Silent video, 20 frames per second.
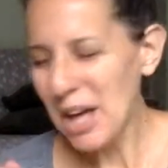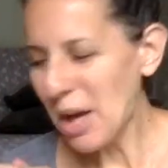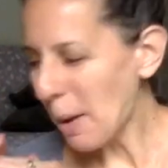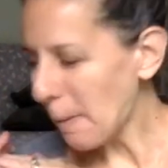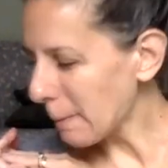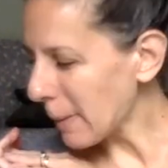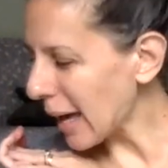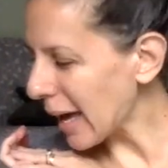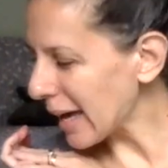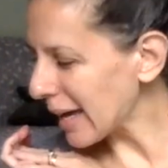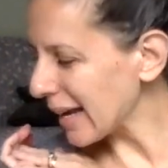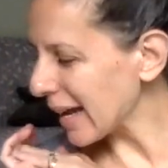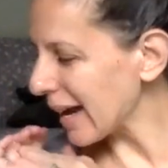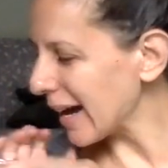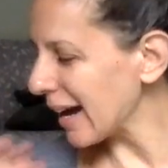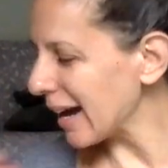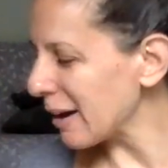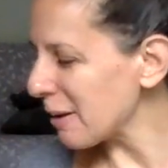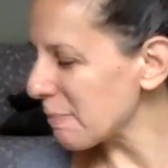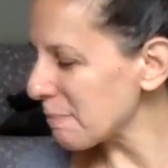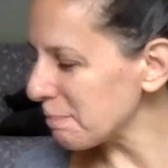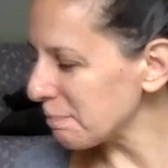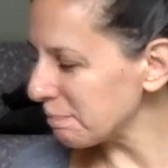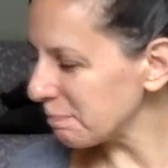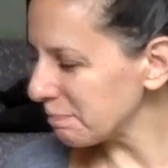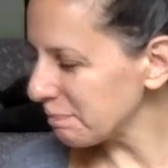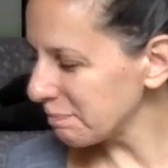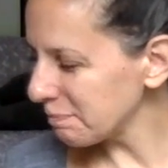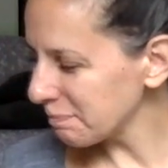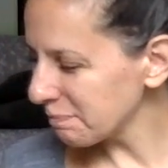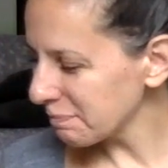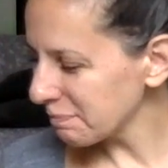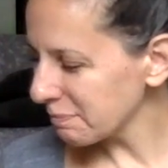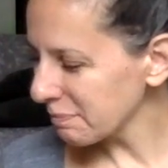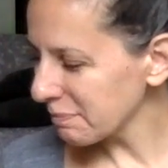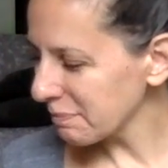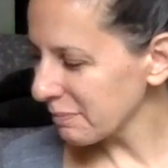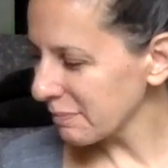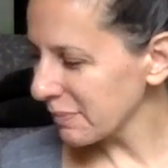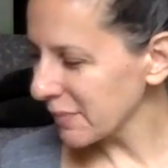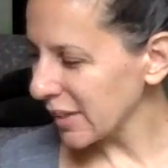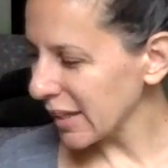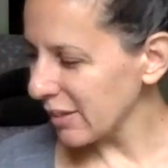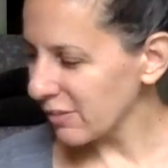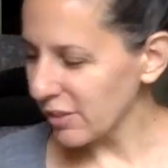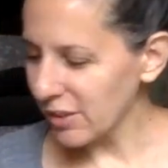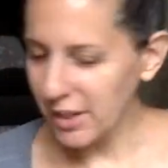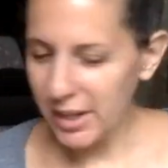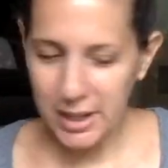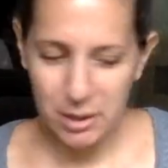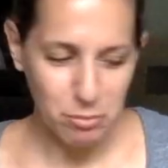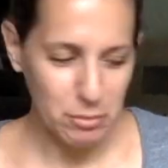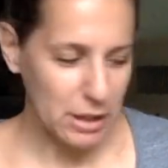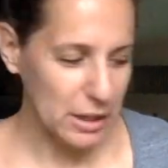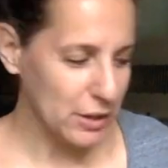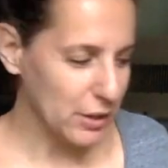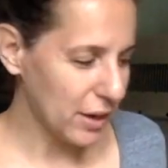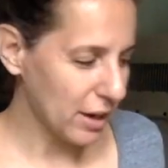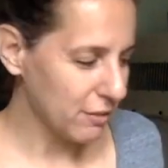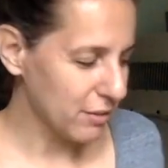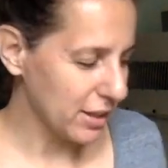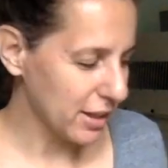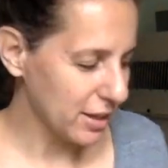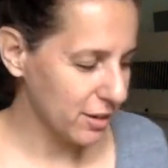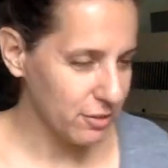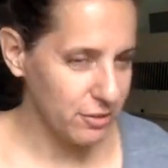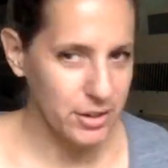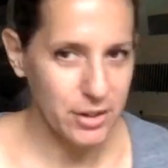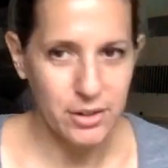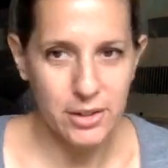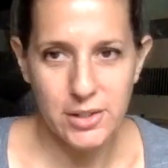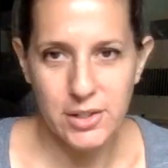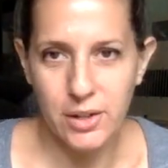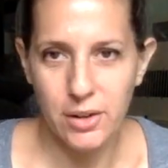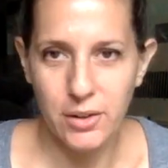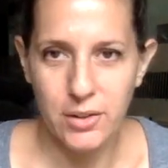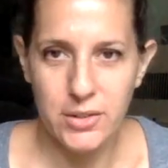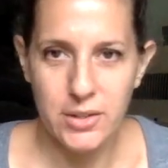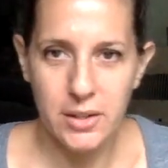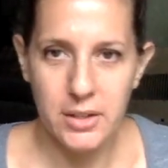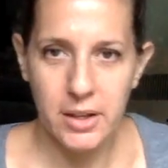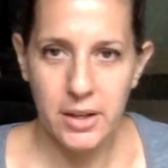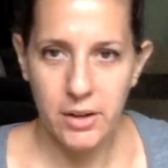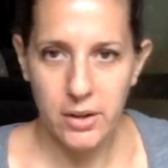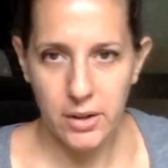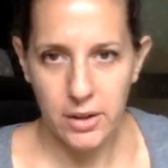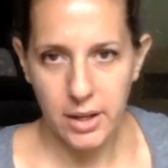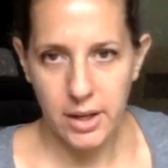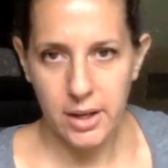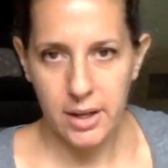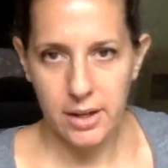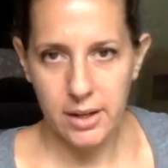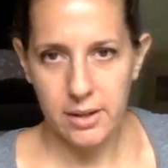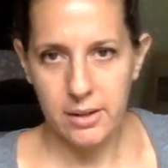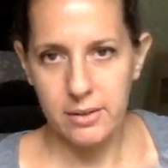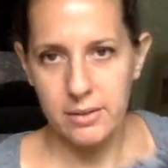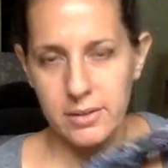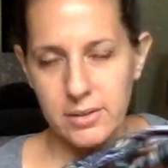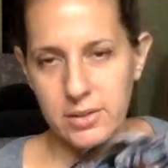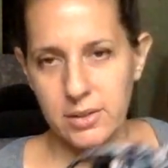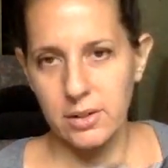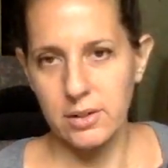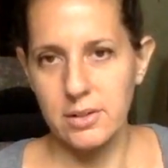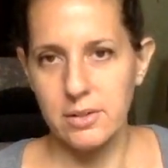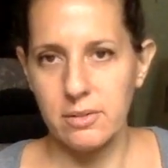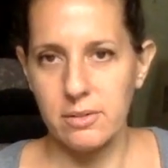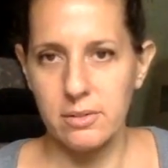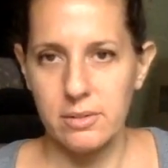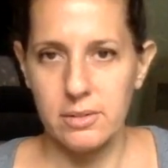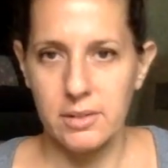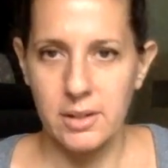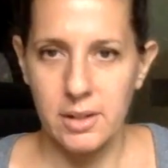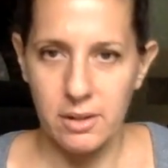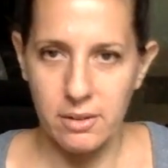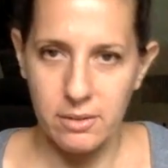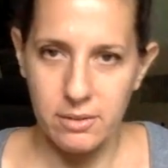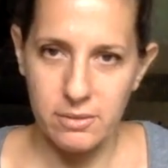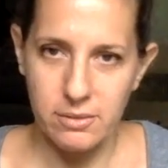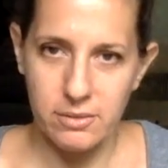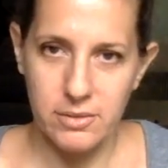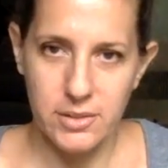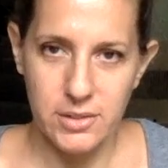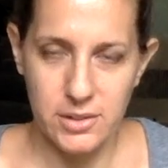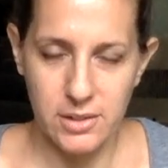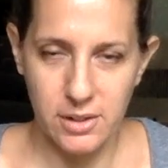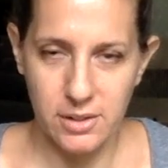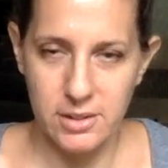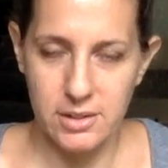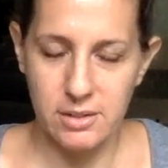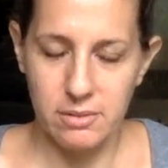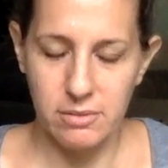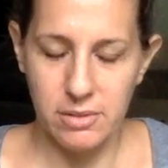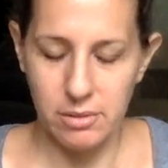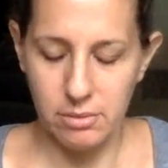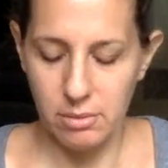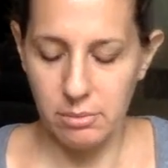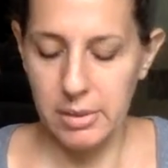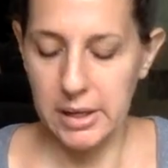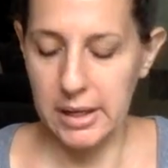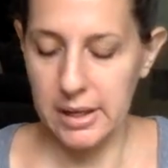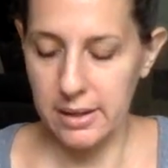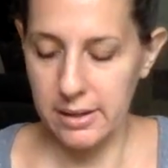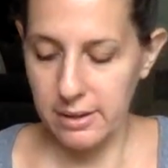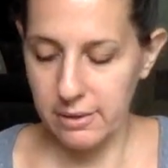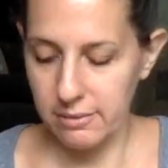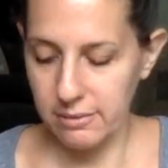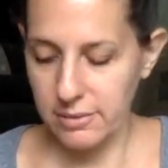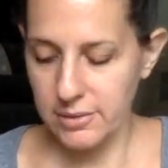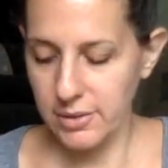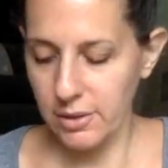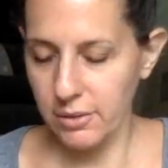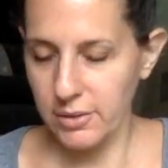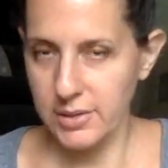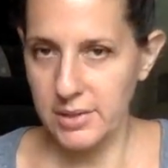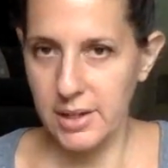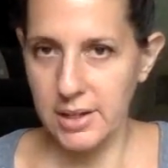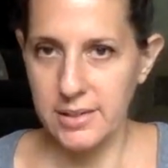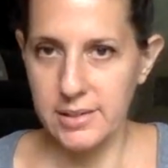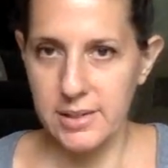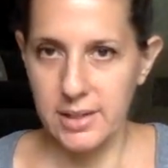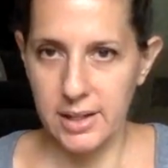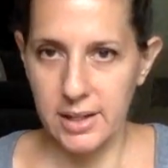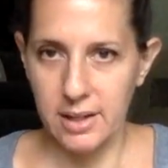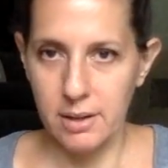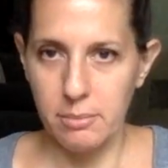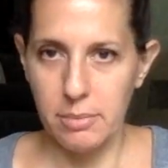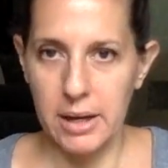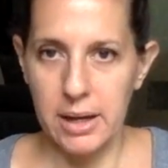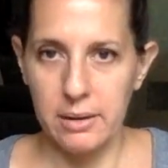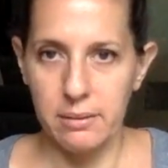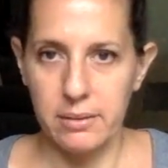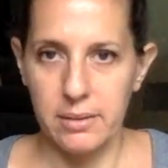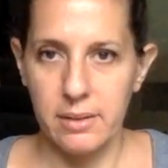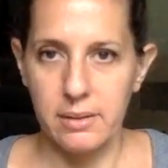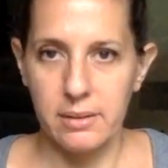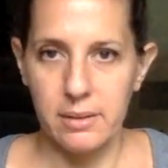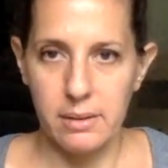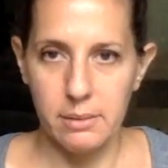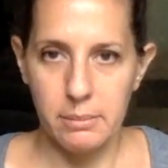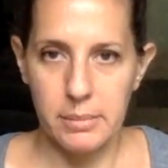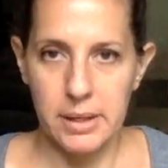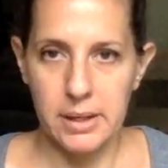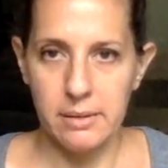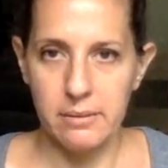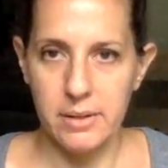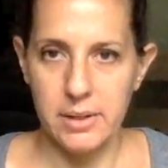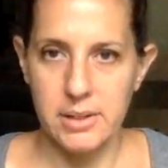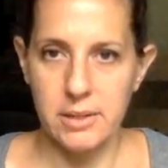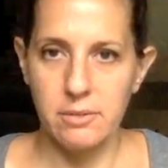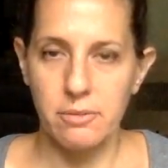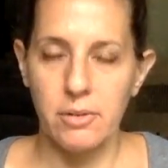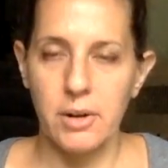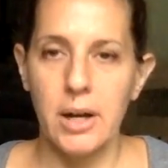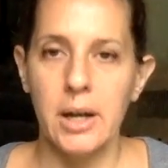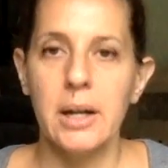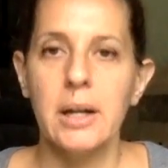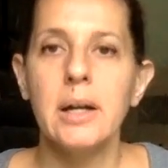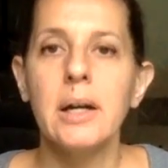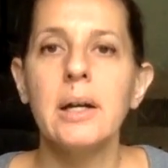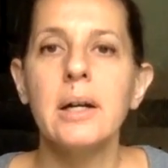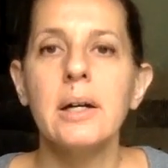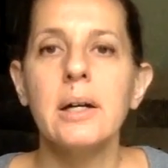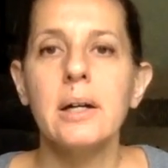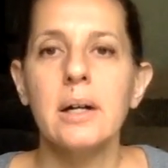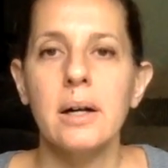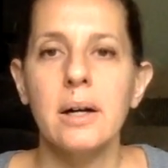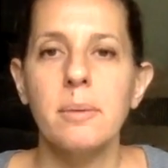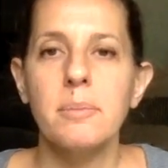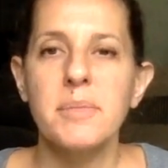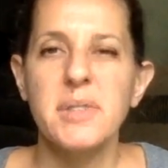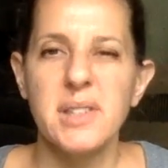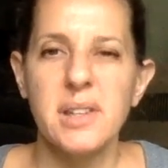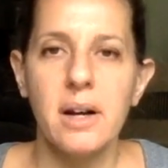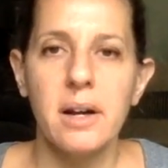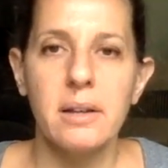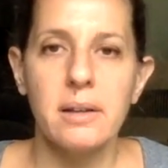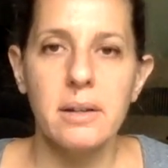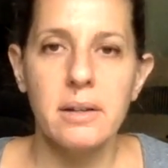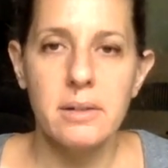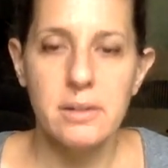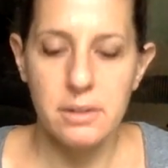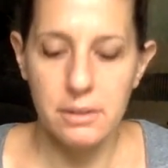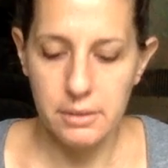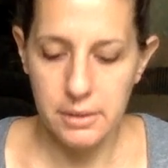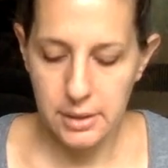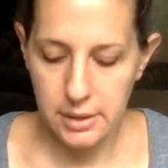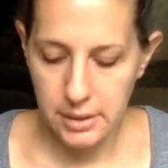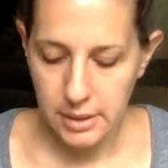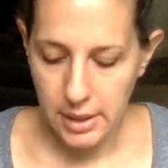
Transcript: but um, if you're like me, you have a lot of Vera totes and they all kind of start to, you know, it starts to feel repetitive. So it's nice to get a bag with a little bit of a different um, styling to it.